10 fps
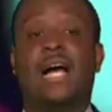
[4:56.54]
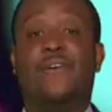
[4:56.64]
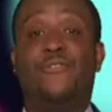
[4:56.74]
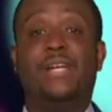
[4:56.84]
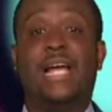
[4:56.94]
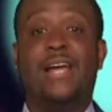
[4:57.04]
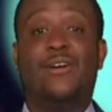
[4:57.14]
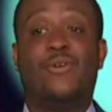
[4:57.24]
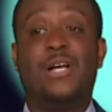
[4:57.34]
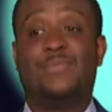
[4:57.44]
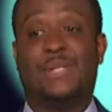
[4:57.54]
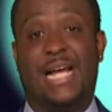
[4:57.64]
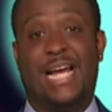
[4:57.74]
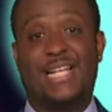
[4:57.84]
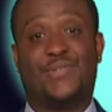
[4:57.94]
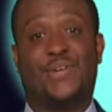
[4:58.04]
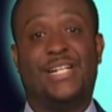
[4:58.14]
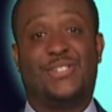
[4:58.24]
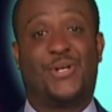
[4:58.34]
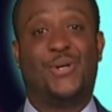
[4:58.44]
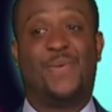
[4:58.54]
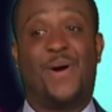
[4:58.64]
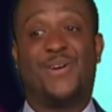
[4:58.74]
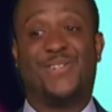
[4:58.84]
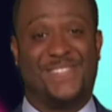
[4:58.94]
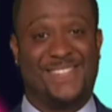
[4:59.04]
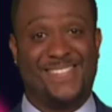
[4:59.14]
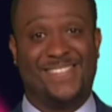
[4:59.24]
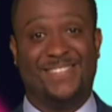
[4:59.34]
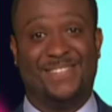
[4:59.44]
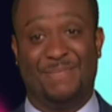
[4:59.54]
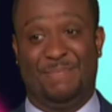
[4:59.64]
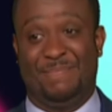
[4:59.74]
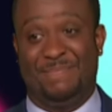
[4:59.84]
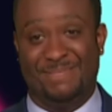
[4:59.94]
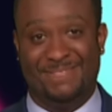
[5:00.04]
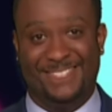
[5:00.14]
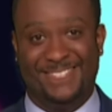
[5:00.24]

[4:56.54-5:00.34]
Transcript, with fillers: that looked like an outfit Anna Roisman has for HQ Words.